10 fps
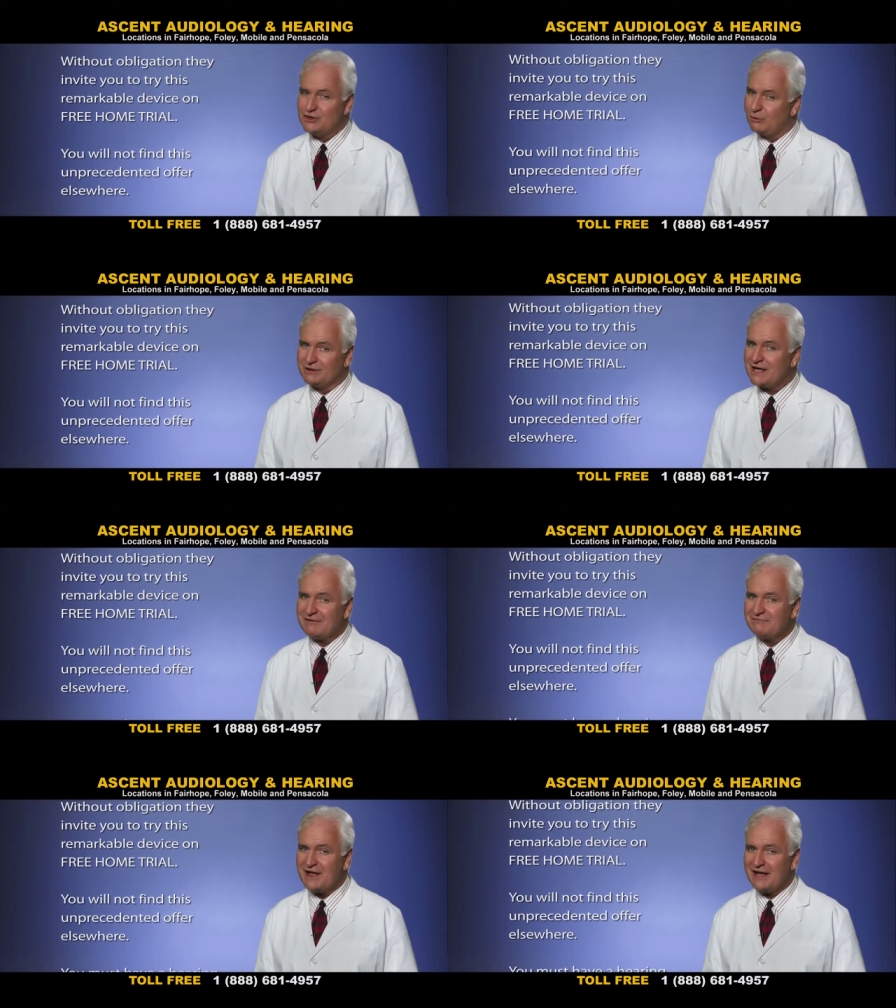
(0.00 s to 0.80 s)
You will
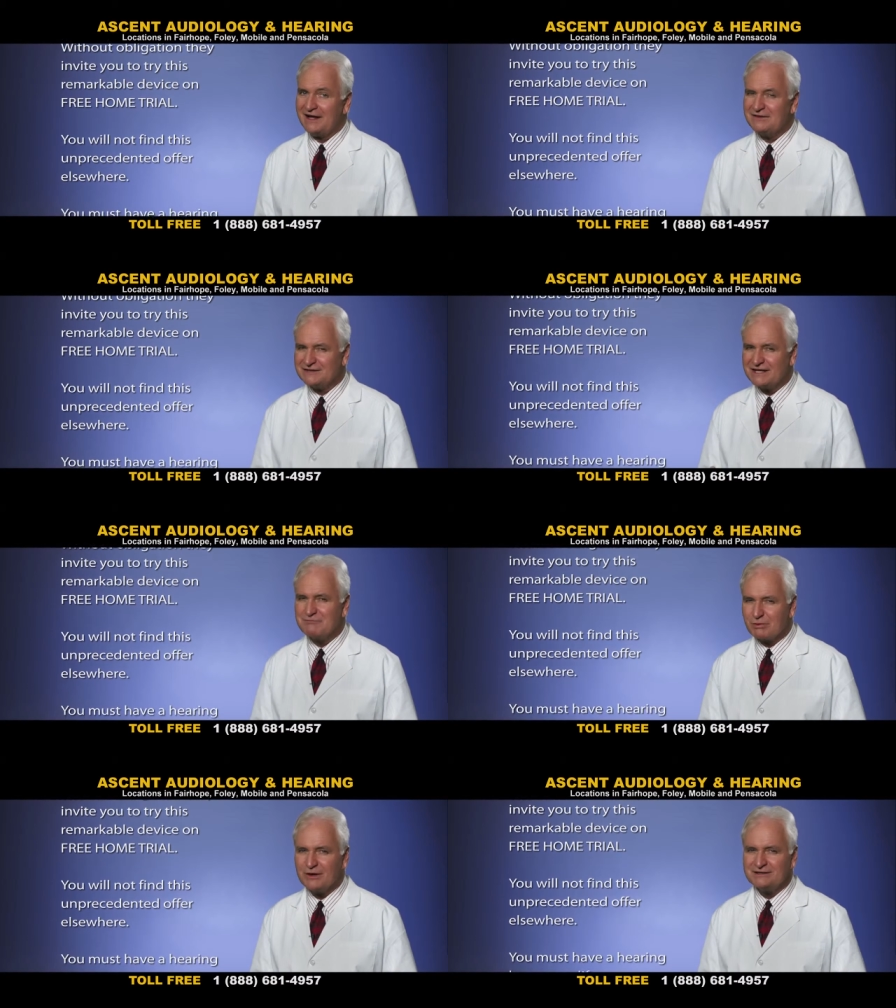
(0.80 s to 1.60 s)
not find this
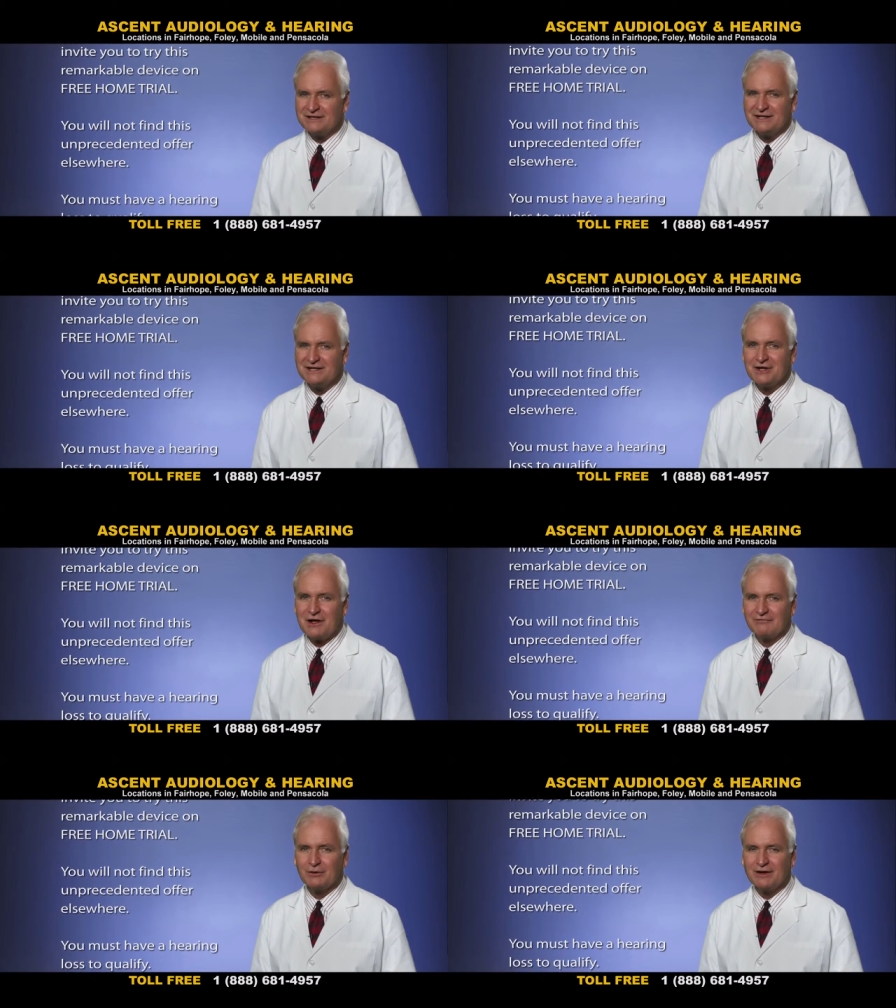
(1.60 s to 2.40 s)
unprecedented
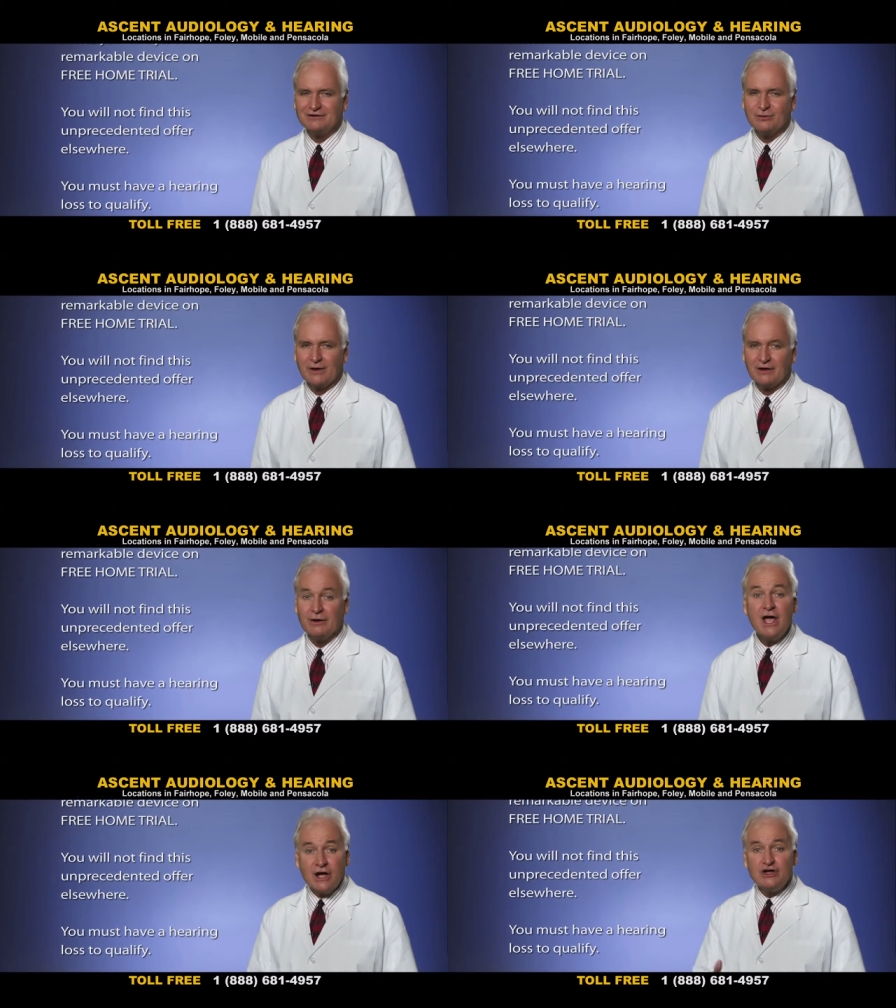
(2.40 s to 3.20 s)
offer elsewhere.
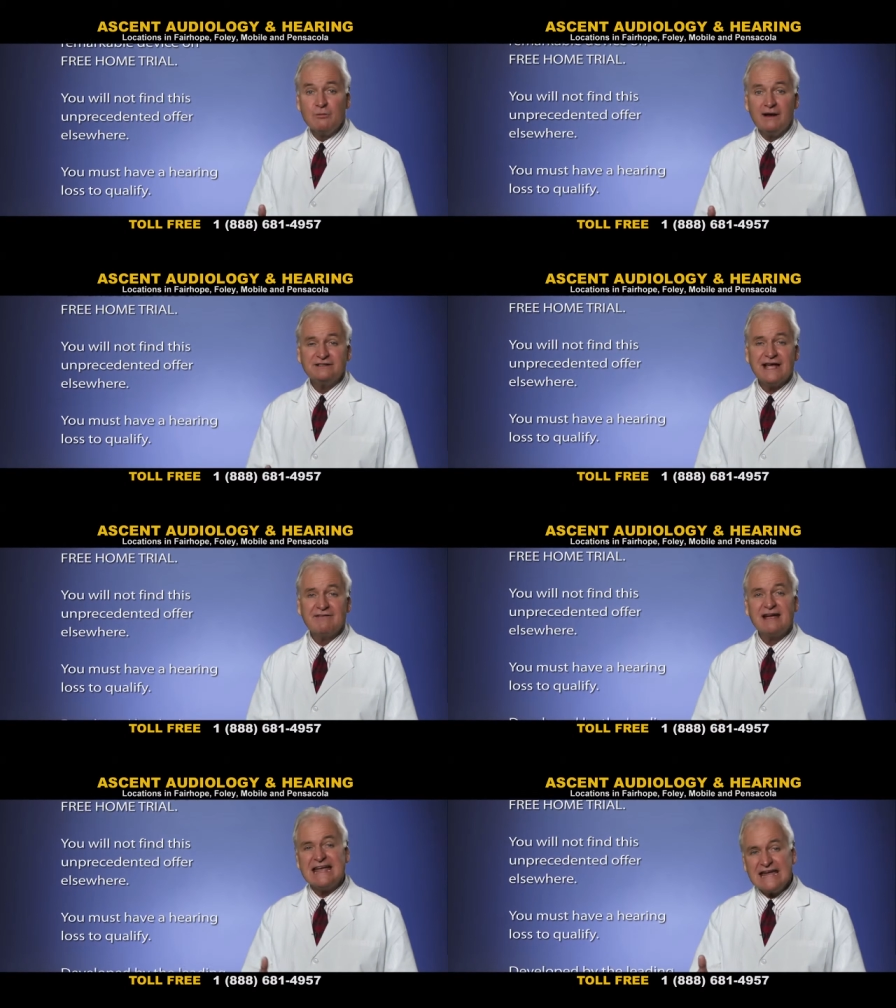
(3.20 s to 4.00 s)
You must
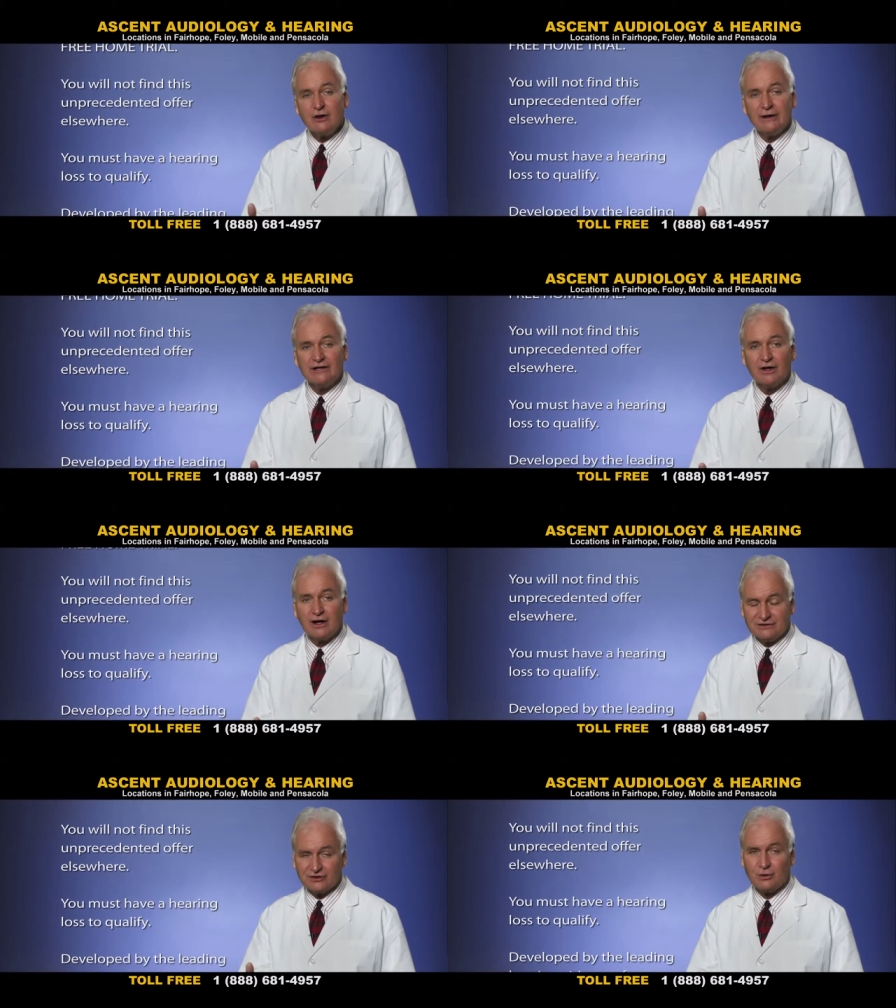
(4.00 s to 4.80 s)
have a hearing
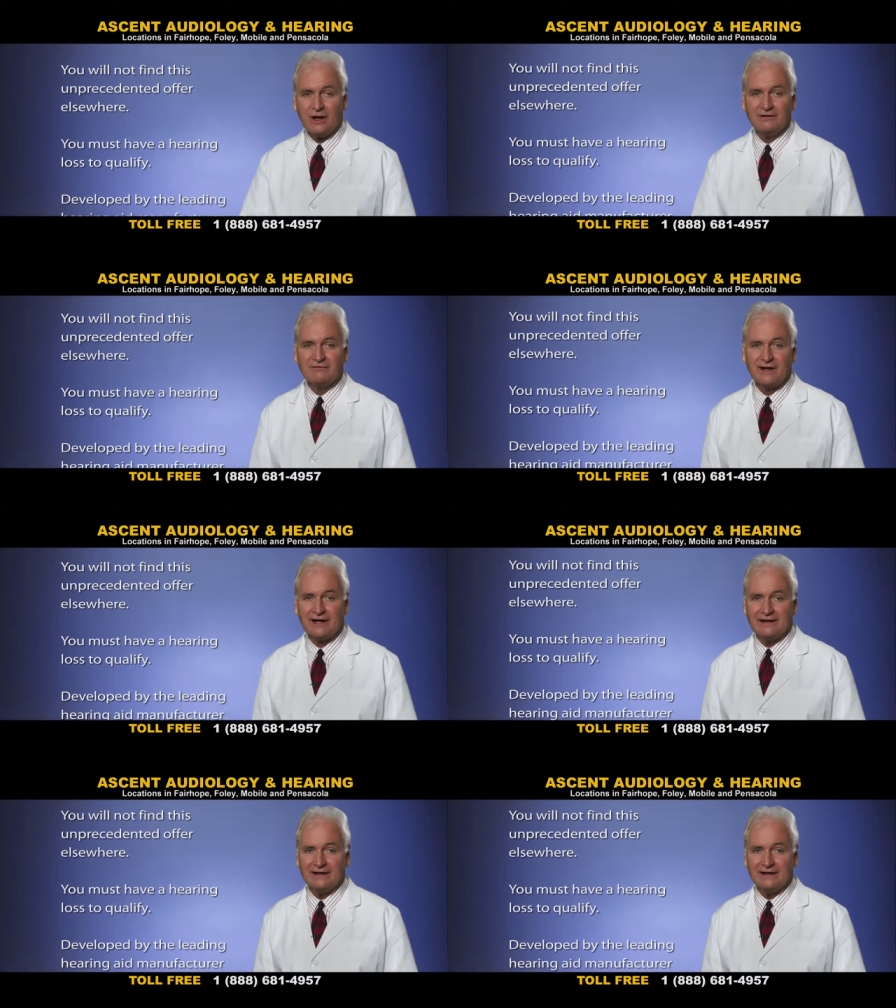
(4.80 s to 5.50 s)
loss to qualify.